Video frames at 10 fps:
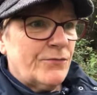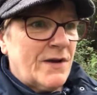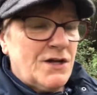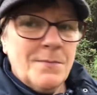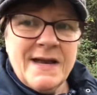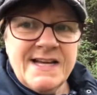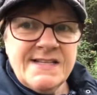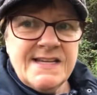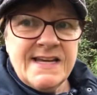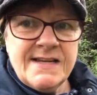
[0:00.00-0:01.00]
when you're
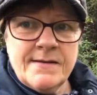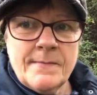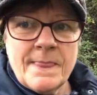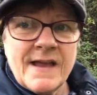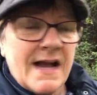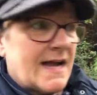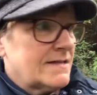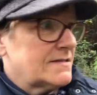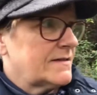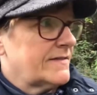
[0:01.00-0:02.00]
painting
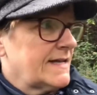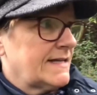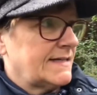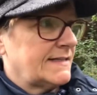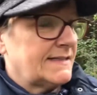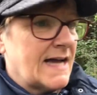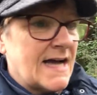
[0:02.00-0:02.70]
and things,